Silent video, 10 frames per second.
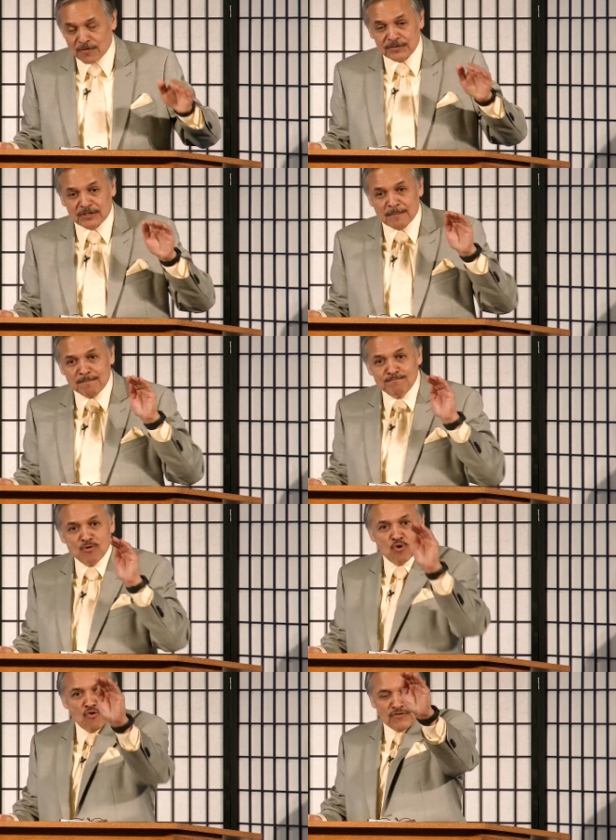going to
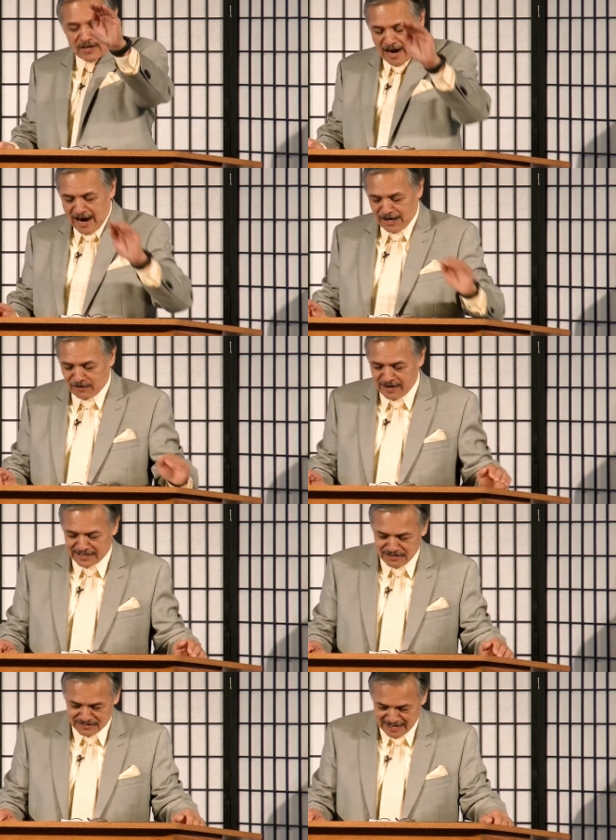move in a higher rate.
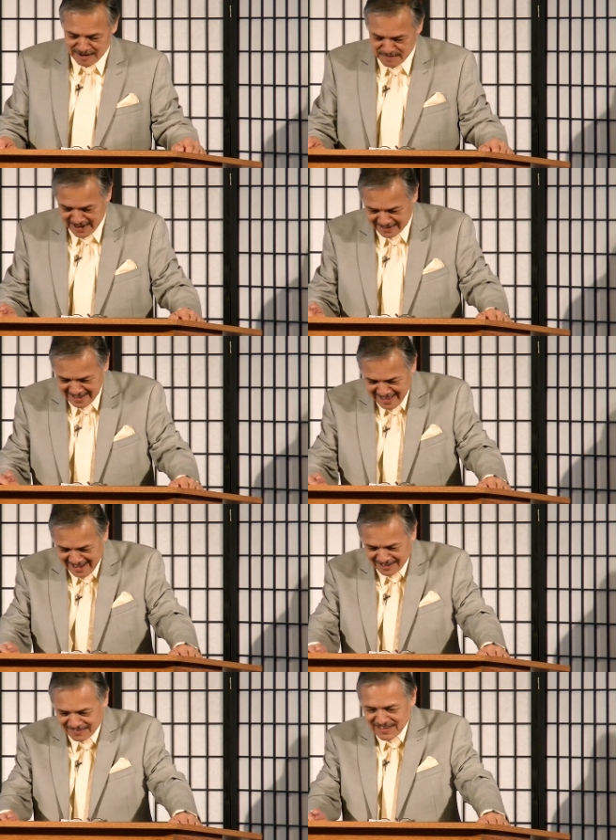Can you say amen?
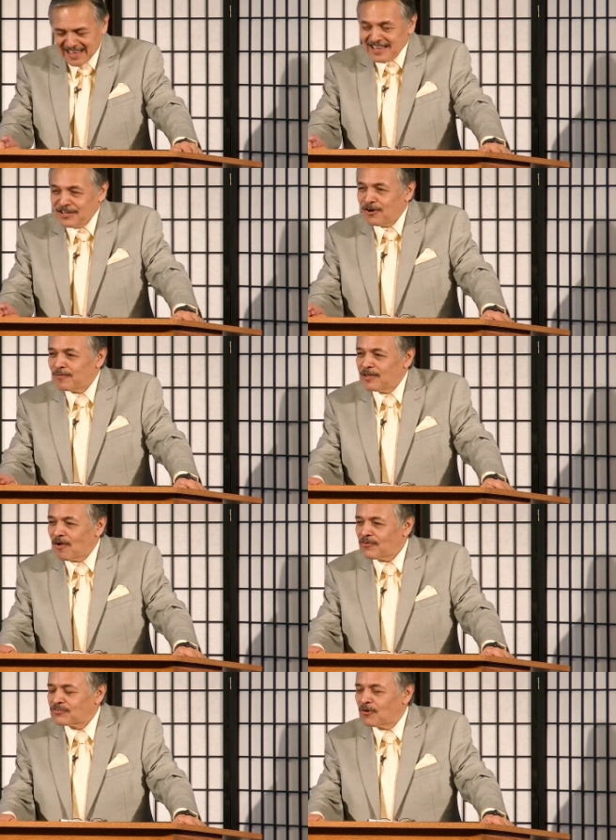Higher. You know, and
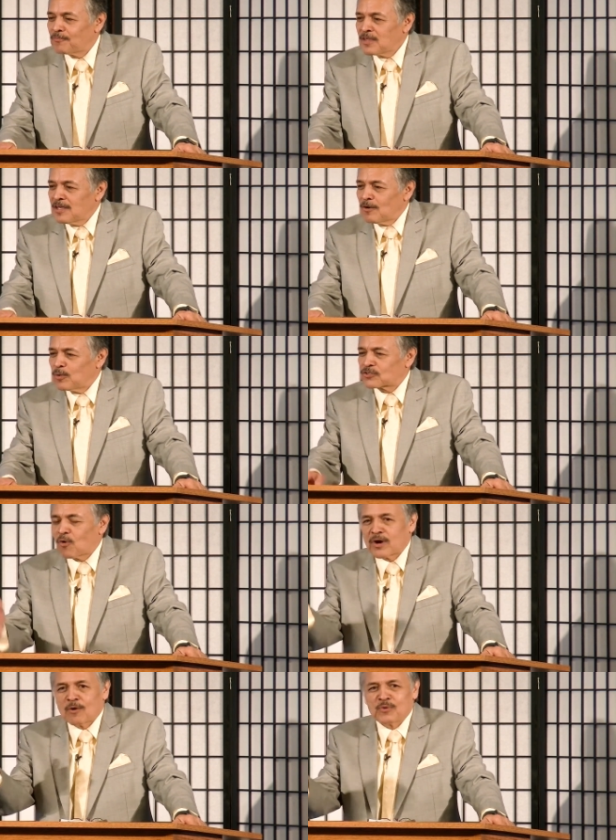also what's
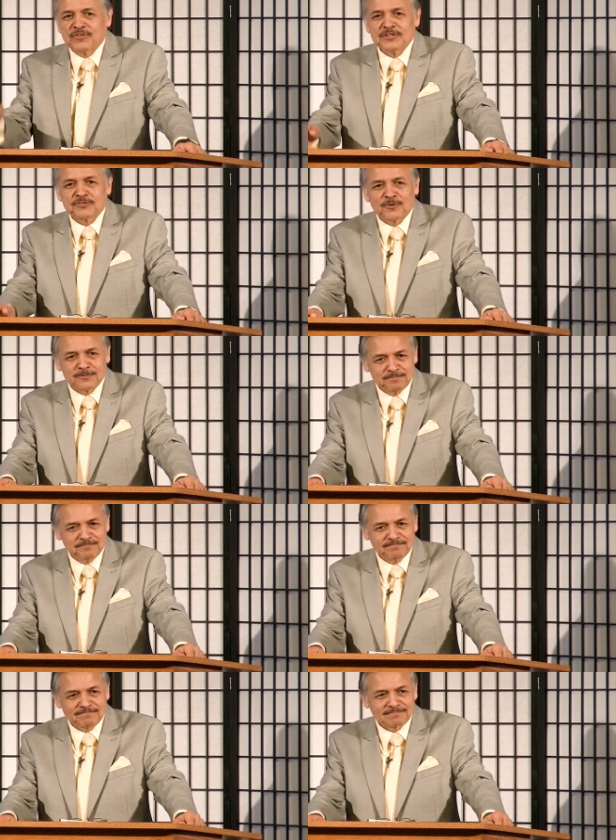going on with Israel.
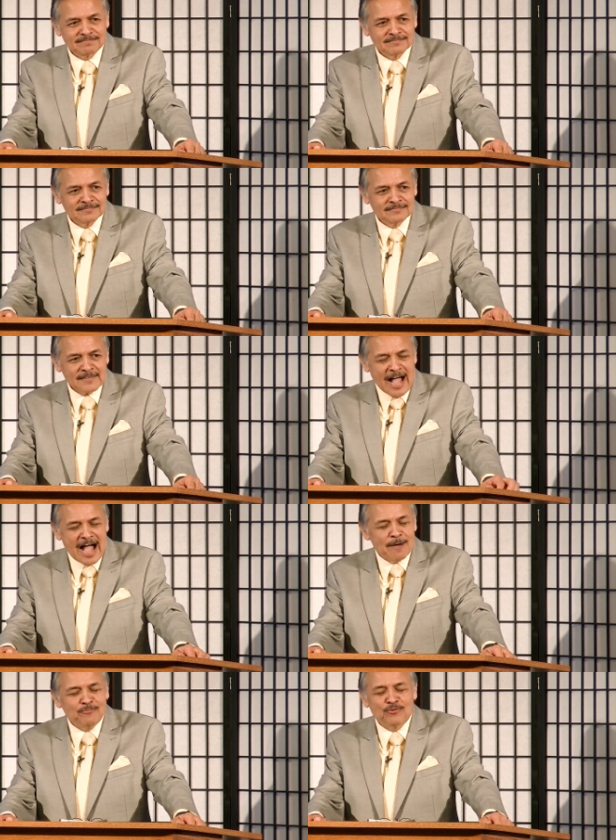
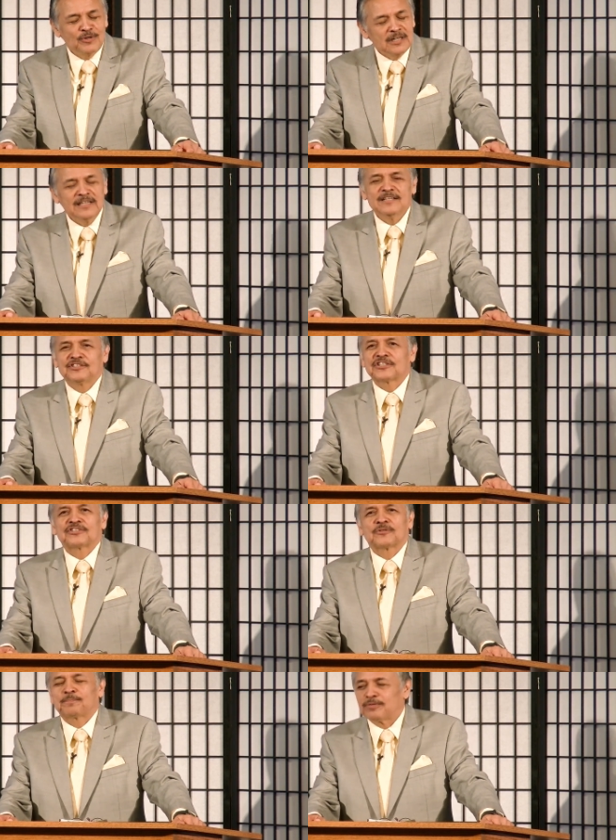I'm really
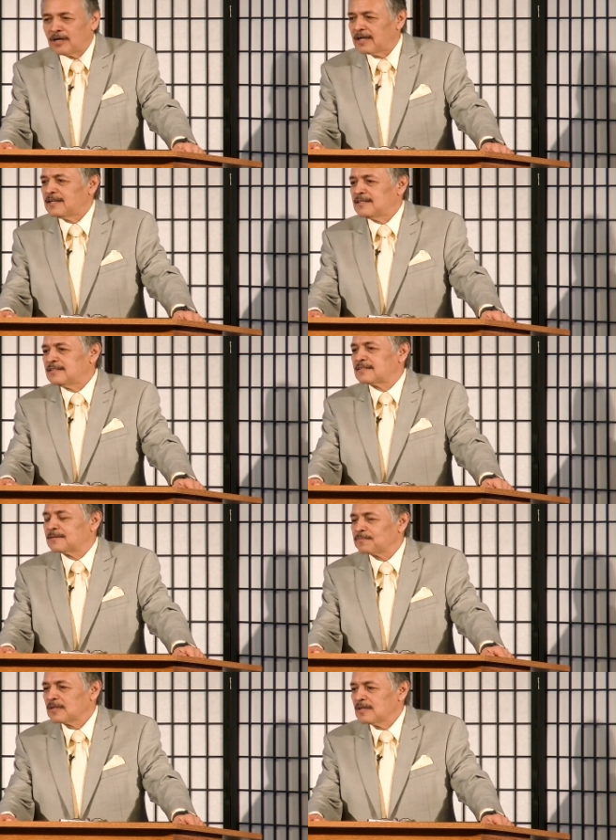just
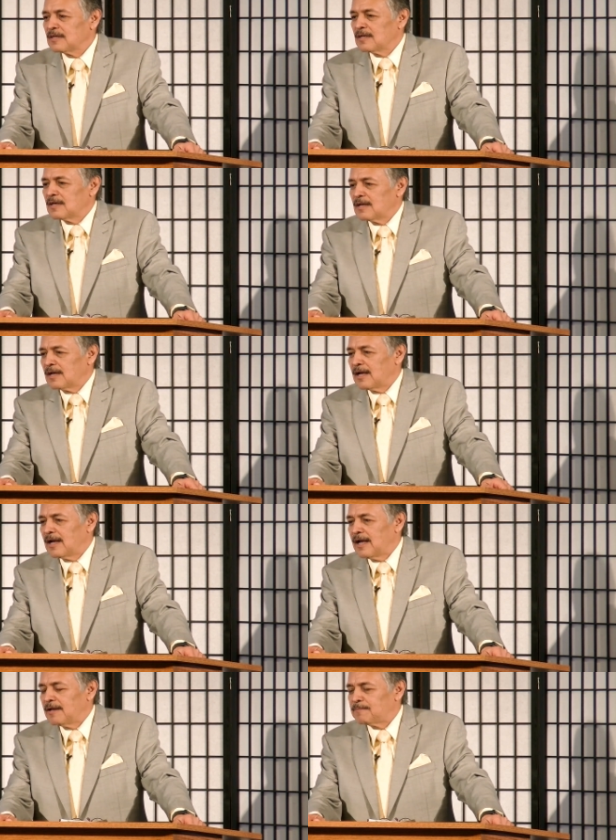surprised.
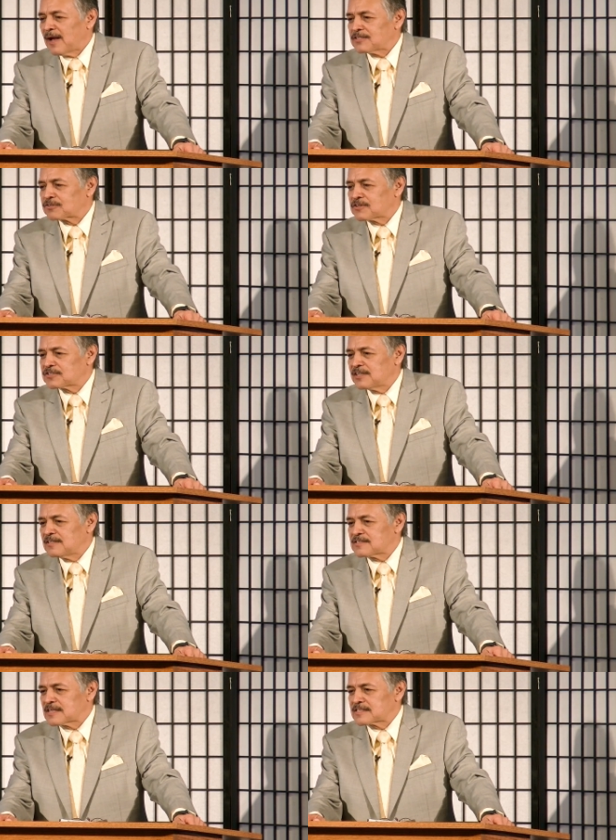And Pastor
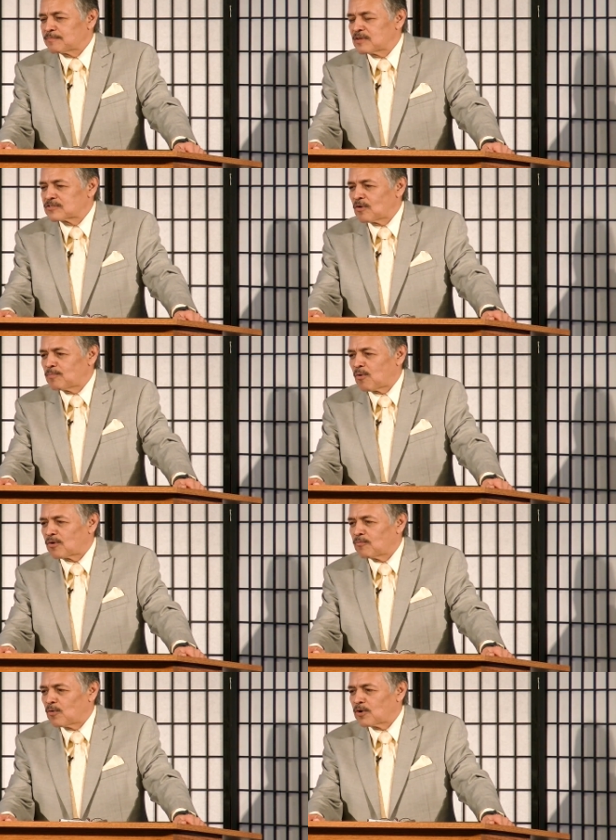Christine said something so
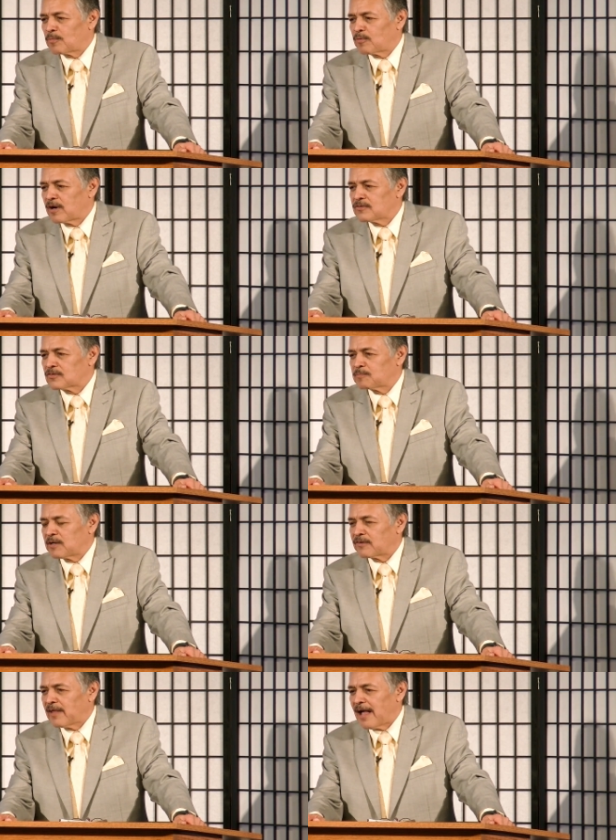important. We're going to pray as the
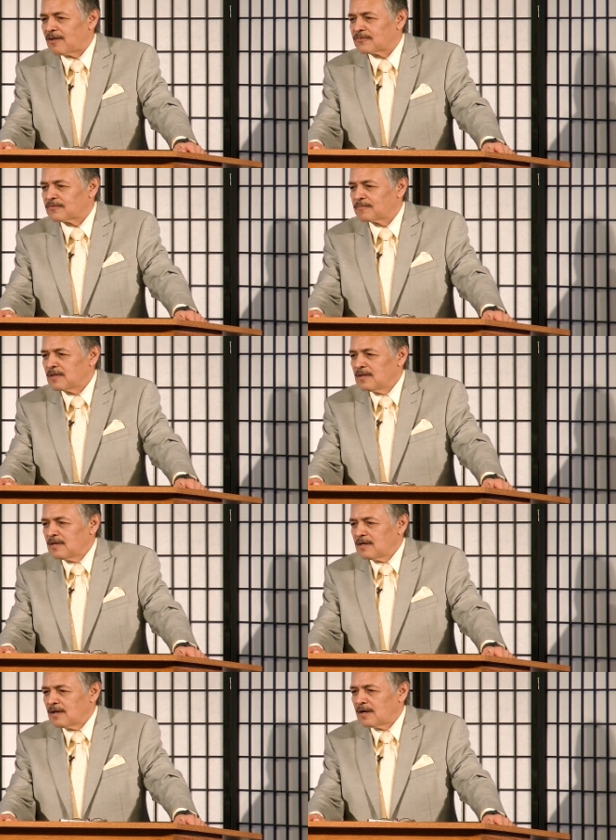Speaker of the House.
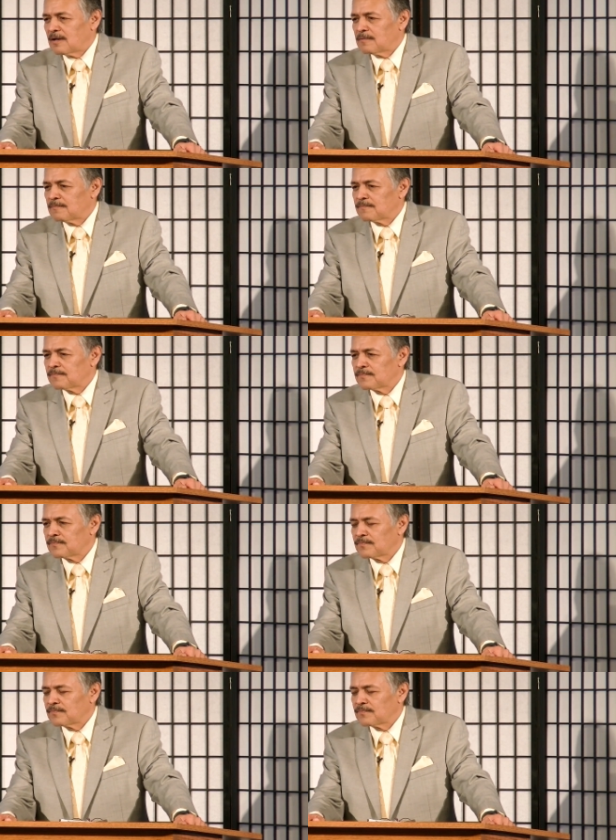I'm